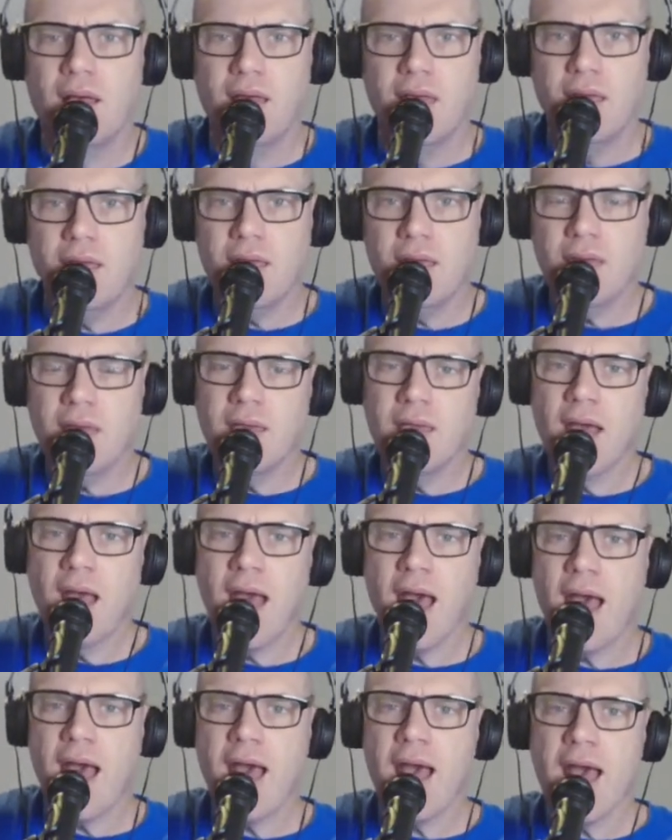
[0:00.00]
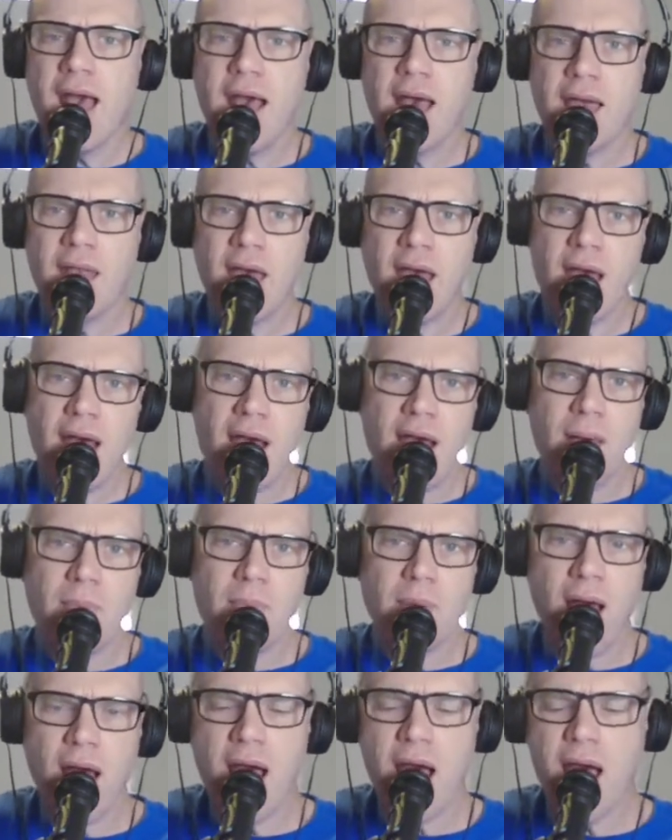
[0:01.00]
He had a
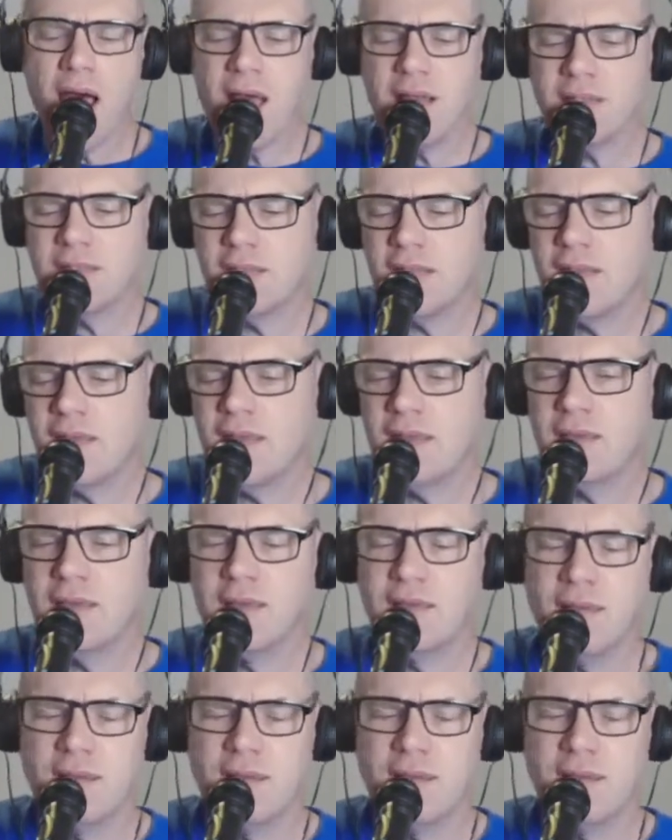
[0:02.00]
party.